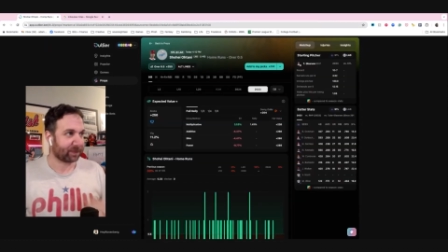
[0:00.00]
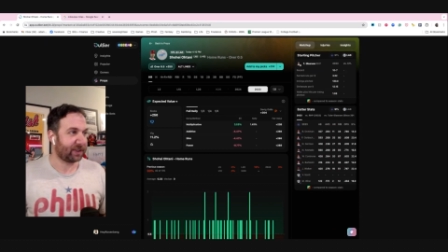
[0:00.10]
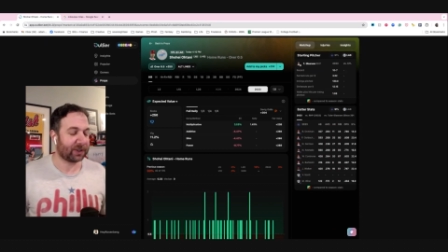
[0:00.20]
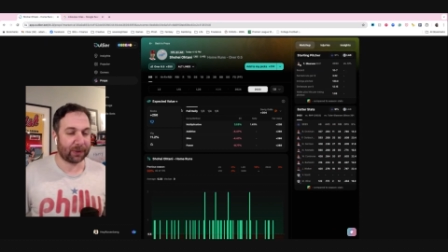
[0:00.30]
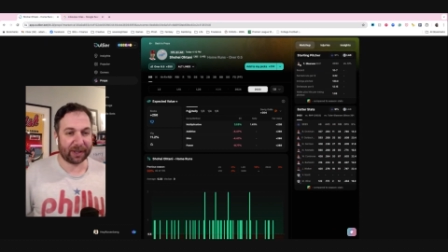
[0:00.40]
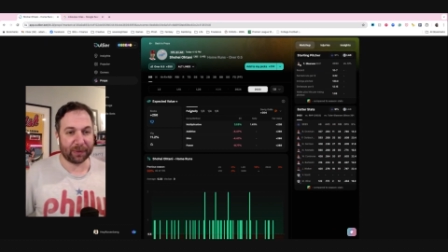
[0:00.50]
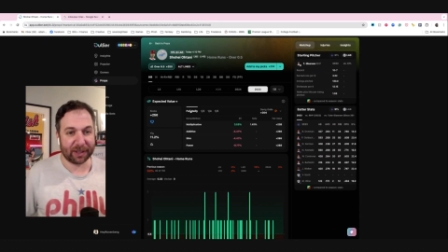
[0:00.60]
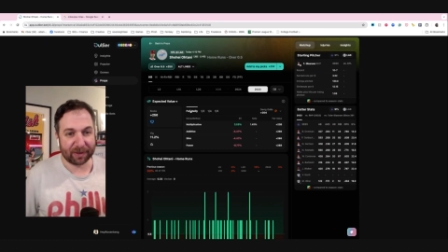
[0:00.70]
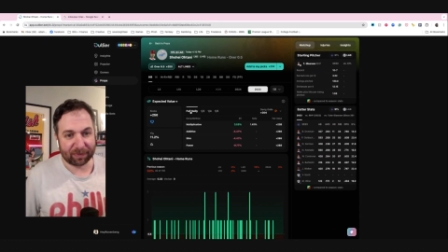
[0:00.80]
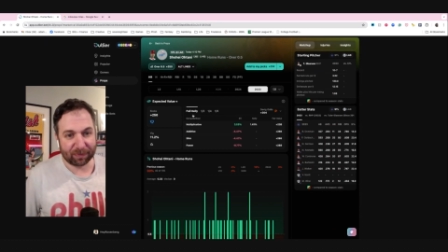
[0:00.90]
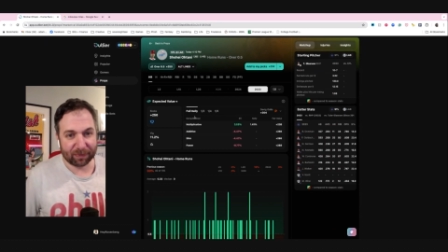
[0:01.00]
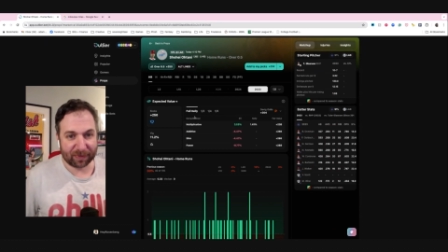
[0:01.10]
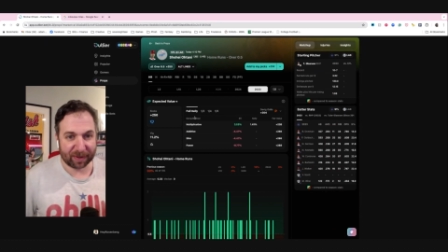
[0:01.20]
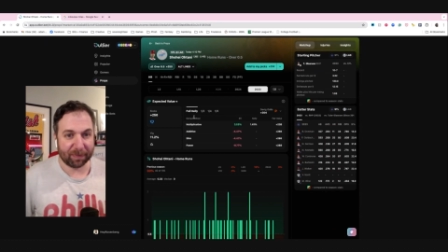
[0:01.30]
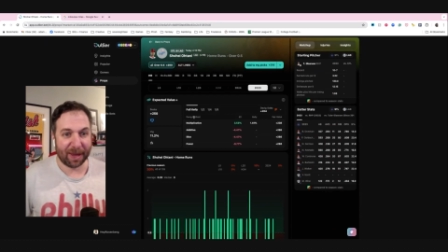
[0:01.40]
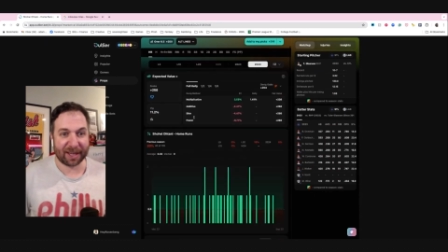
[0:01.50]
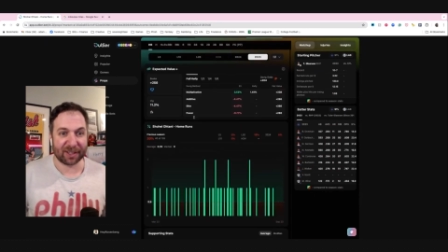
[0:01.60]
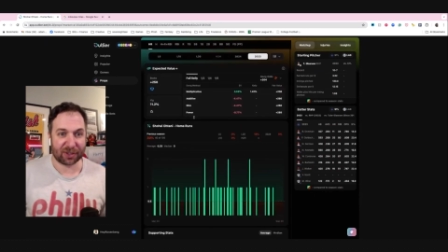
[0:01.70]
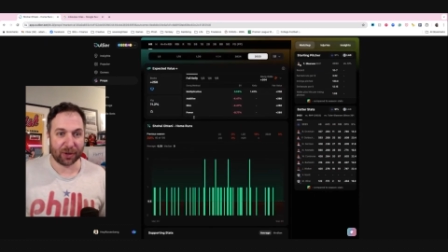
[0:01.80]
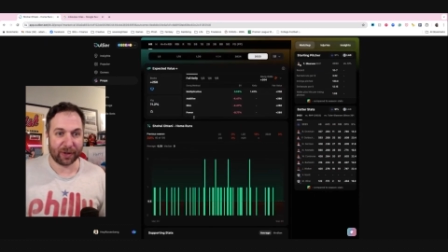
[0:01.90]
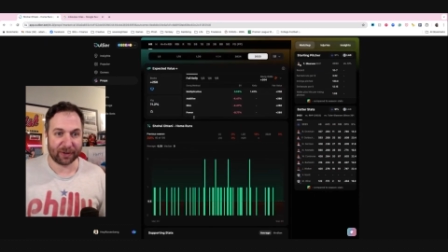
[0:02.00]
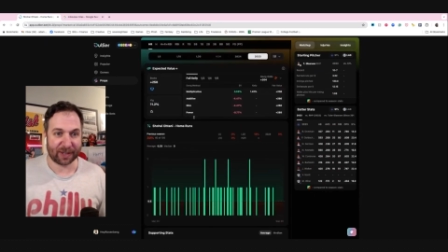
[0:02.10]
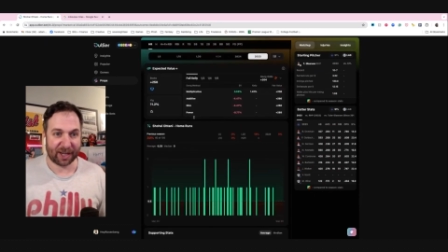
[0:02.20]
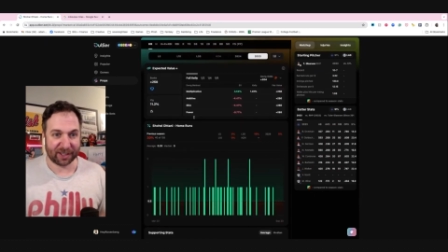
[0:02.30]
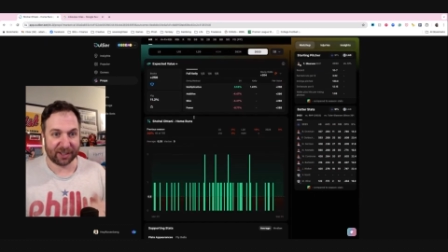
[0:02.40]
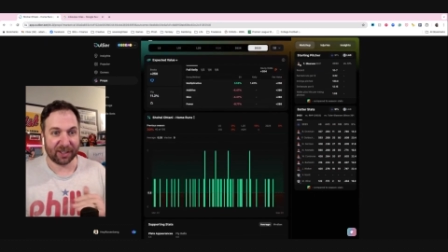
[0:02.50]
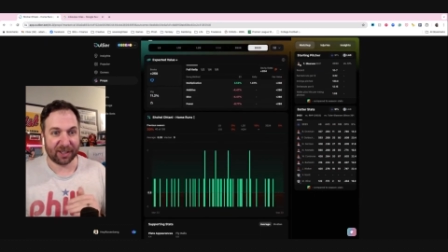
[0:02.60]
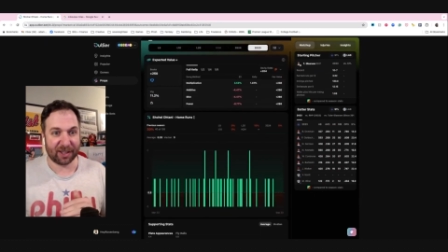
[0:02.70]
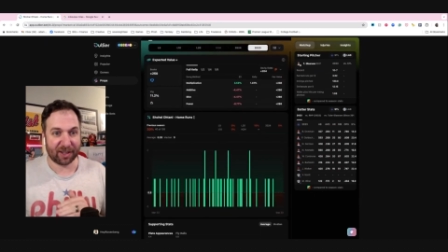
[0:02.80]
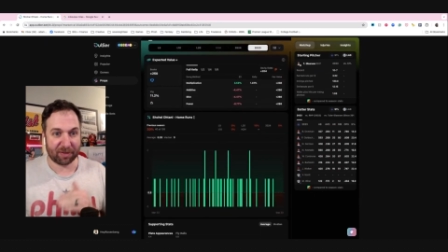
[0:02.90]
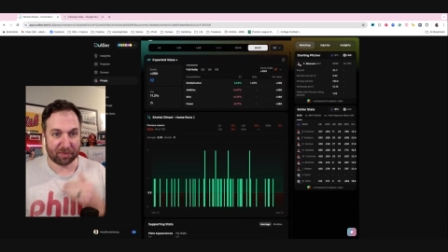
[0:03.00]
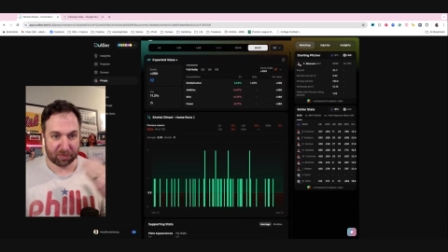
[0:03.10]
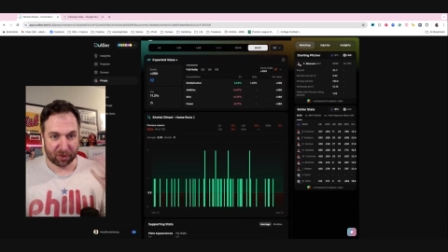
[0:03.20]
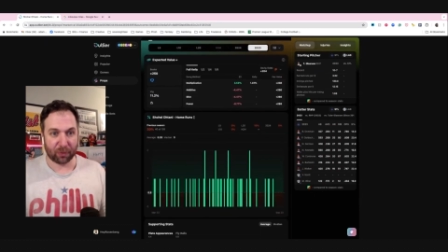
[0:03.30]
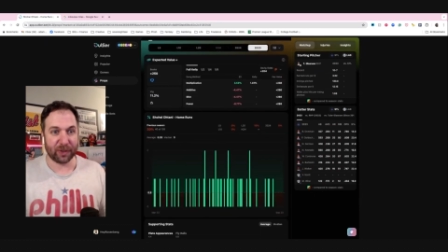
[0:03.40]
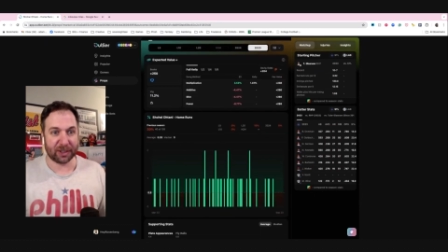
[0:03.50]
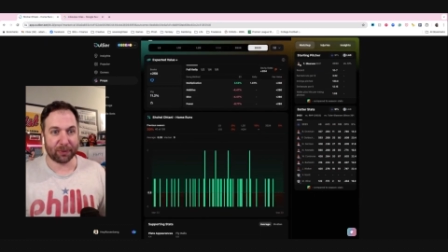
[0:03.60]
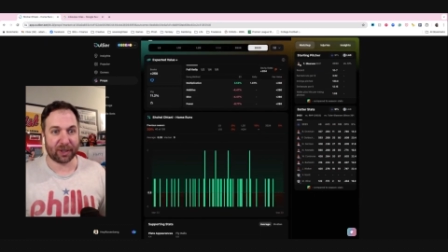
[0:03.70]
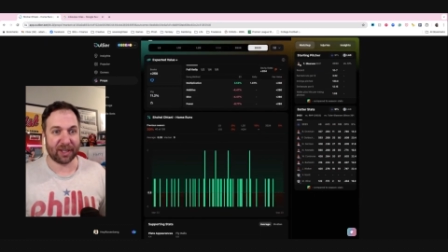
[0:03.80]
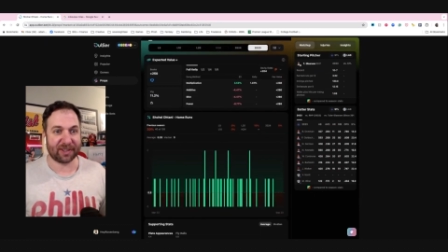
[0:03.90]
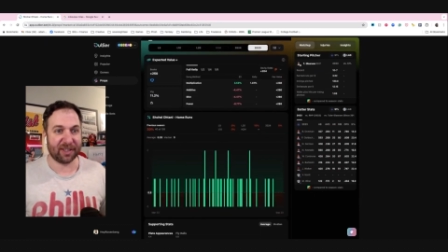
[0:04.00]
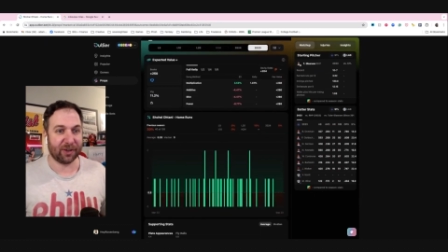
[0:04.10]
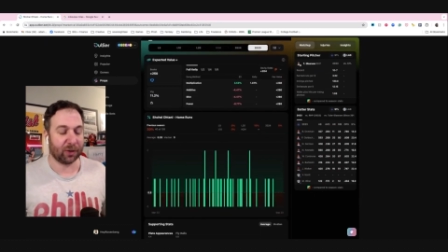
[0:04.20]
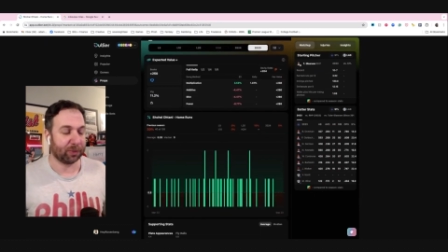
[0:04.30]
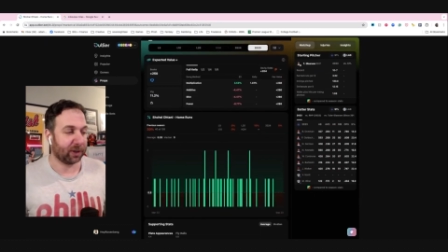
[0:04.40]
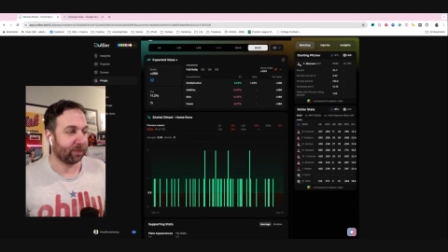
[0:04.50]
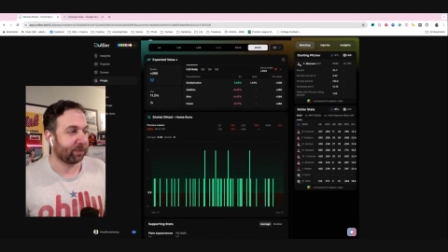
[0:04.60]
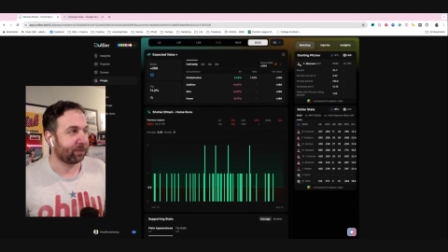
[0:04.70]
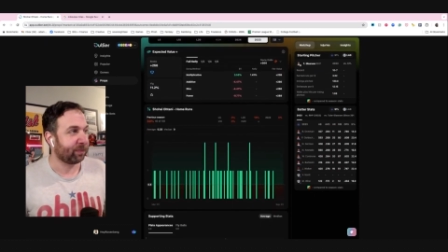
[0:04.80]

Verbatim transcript: Here's why we can make Shohei Ohtani a reasonable case to hit a home run.